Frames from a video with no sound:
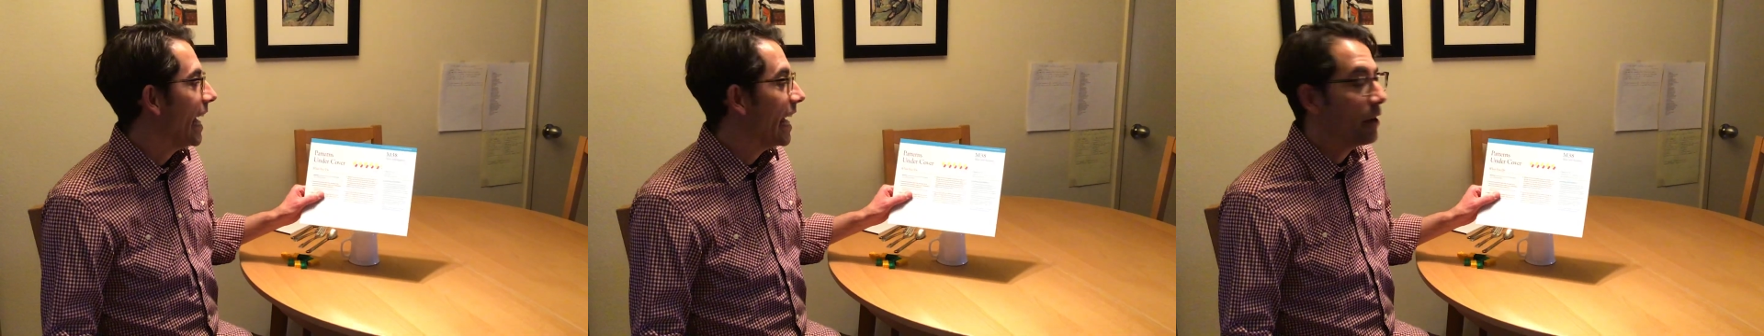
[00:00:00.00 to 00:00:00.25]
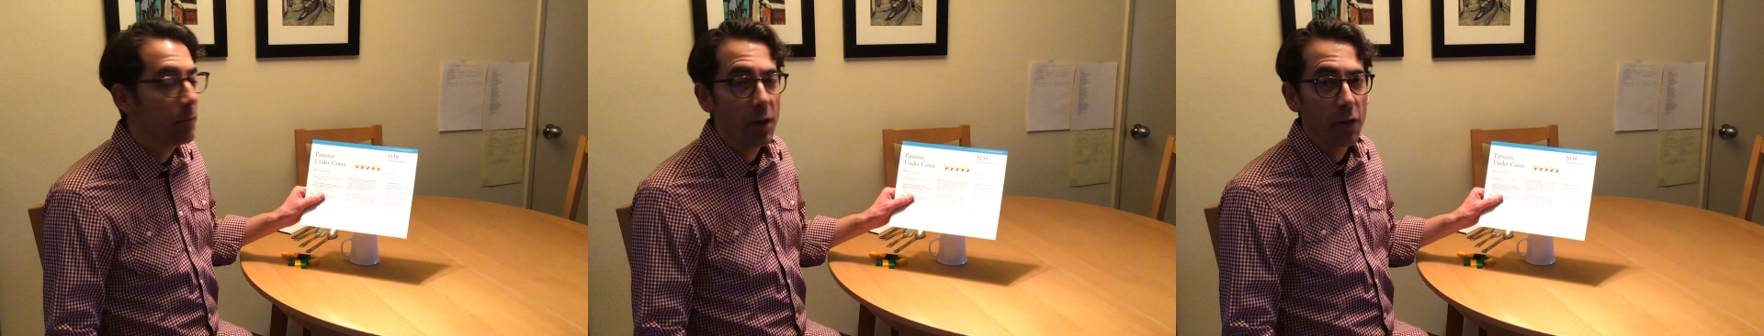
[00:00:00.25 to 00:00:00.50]

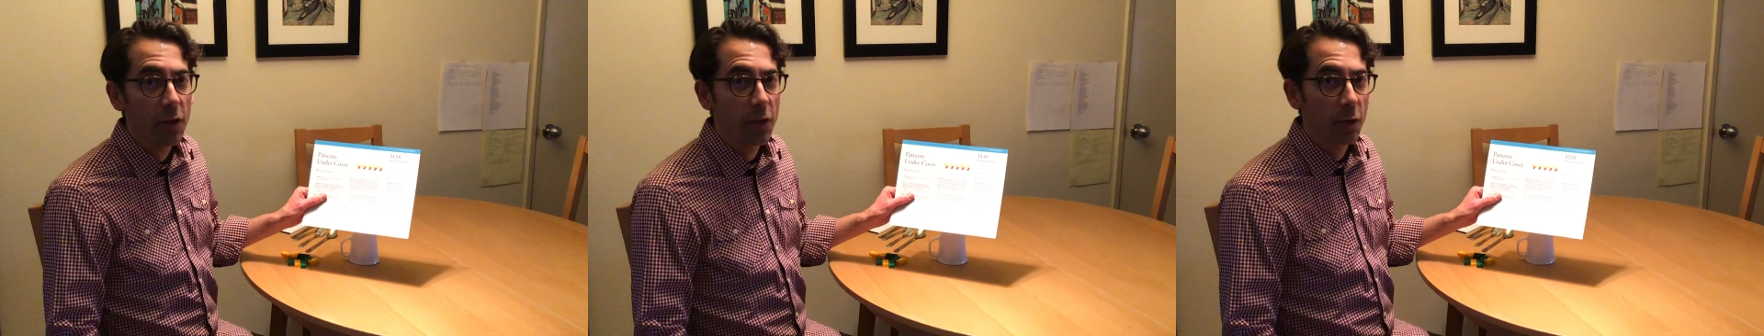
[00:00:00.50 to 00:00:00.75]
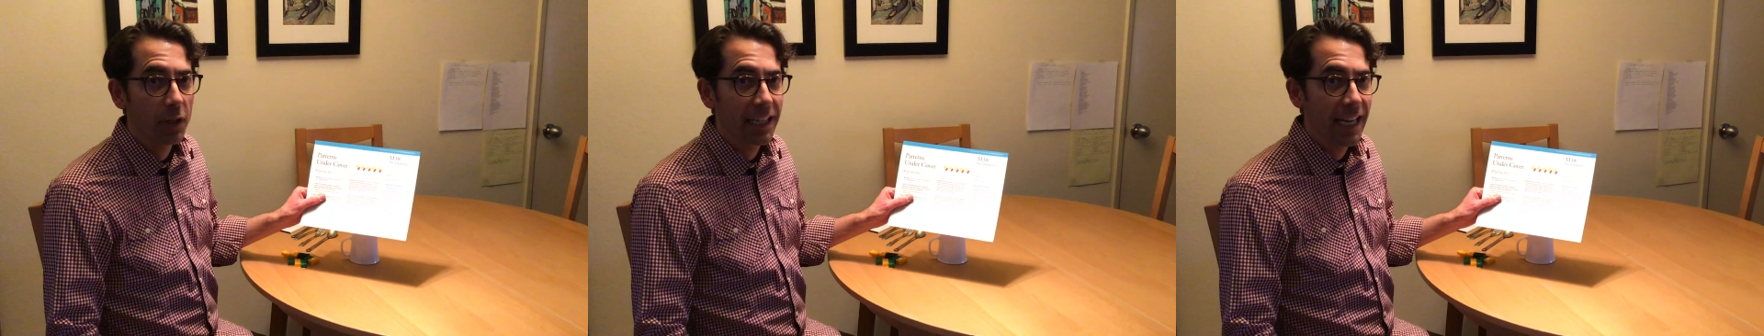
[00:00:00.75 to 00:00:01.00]

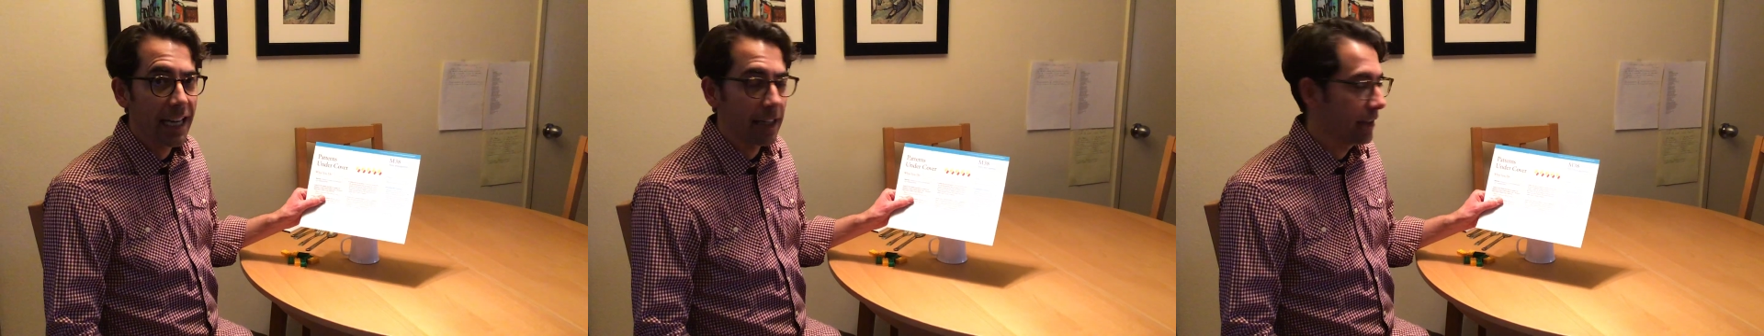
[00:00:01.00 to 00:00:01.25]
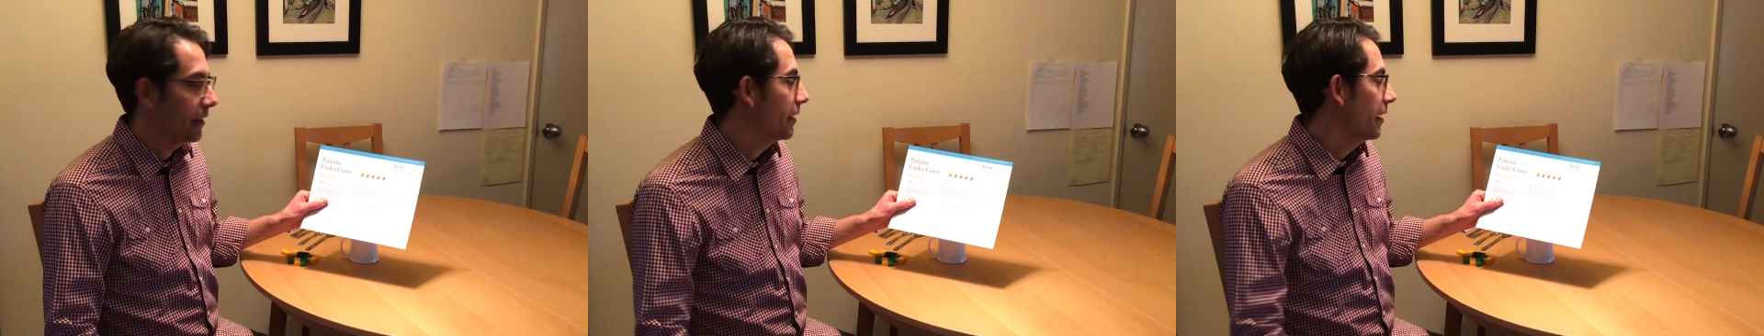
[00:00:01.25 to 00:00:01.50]

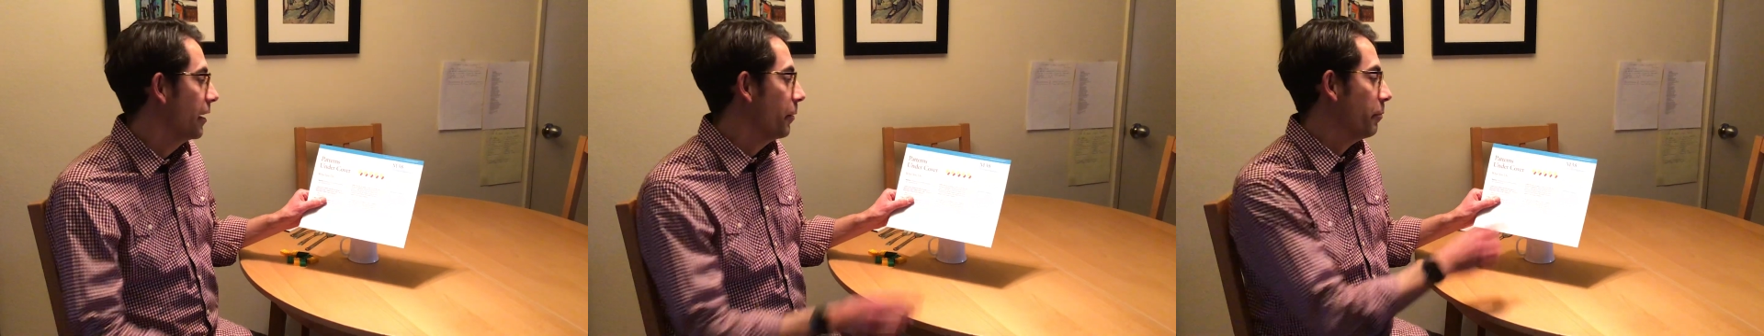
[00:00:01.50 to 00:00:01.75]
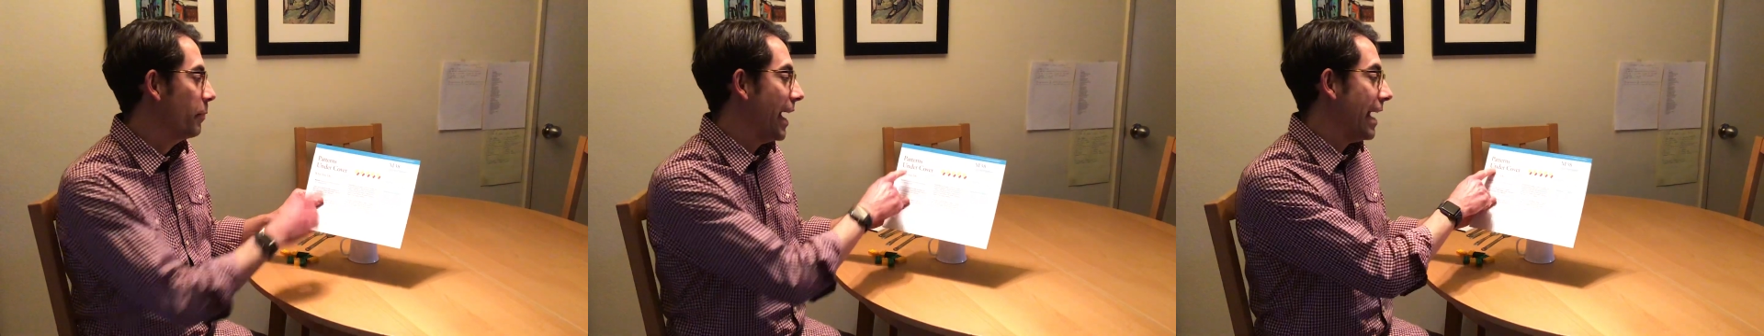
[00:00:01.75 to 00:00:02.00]
M38,
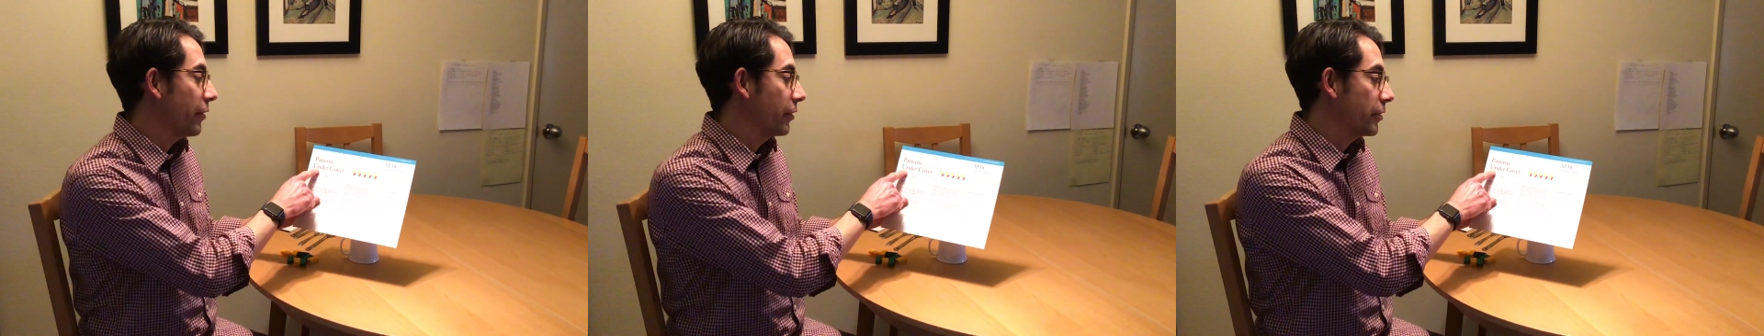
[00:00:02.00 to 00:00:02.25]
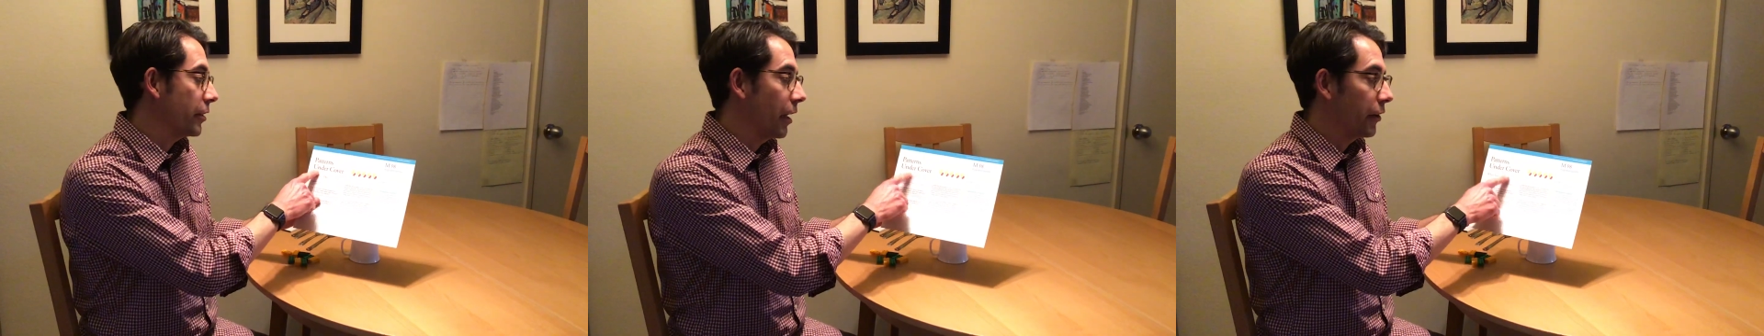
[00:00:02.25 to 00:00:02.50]

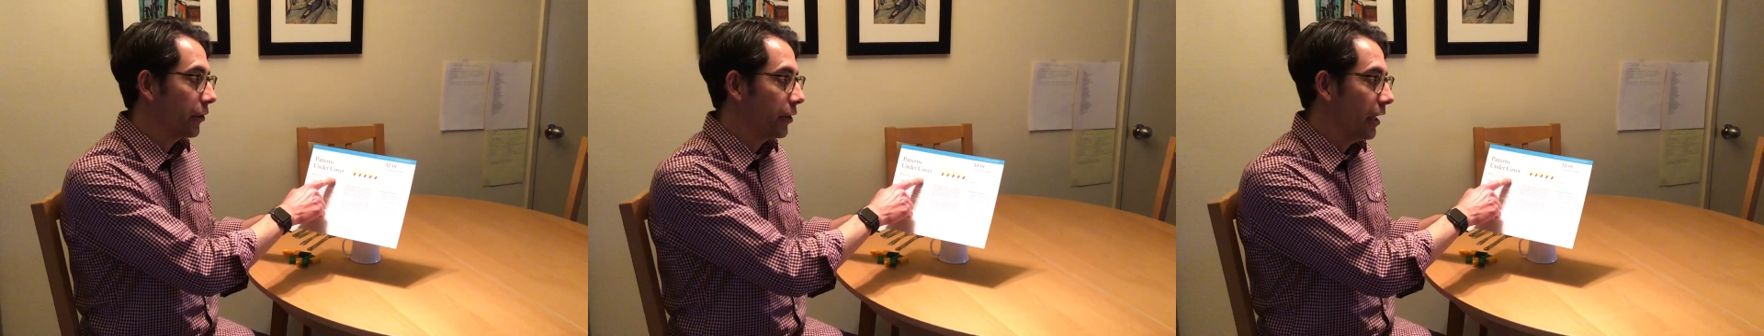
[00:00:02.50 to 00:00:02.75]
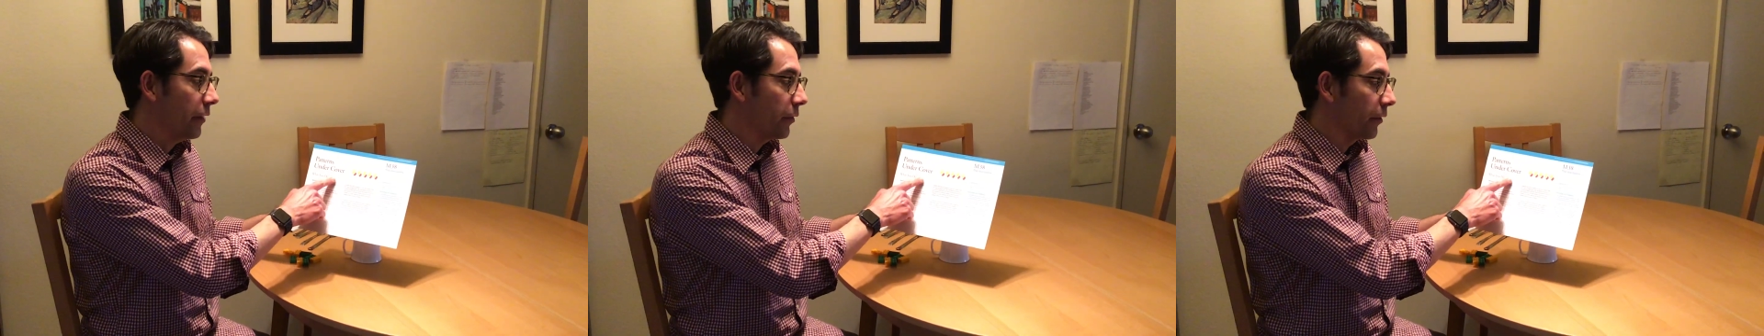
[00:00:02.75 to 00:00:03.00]
Patterns
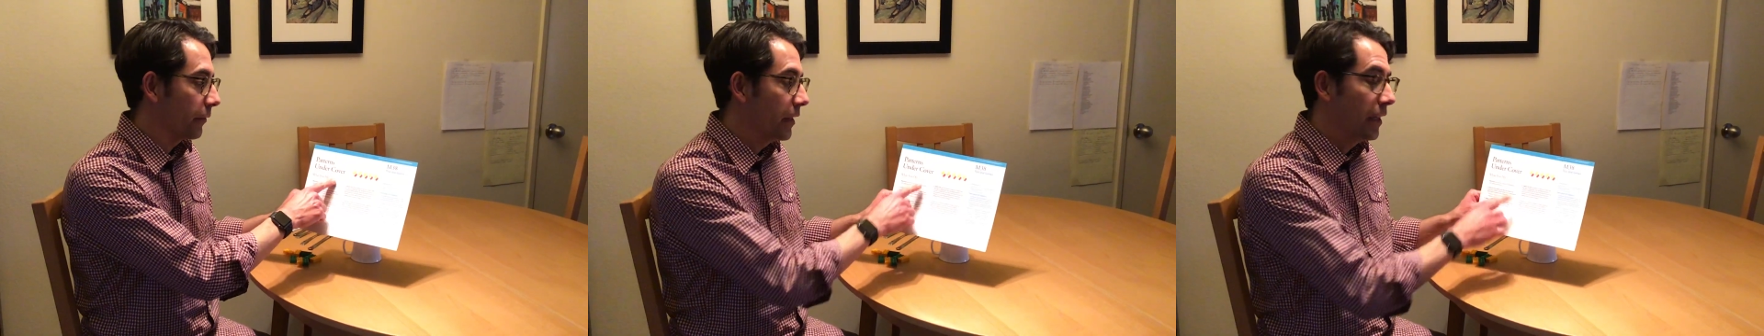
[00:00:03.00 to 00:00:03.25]
Undercover.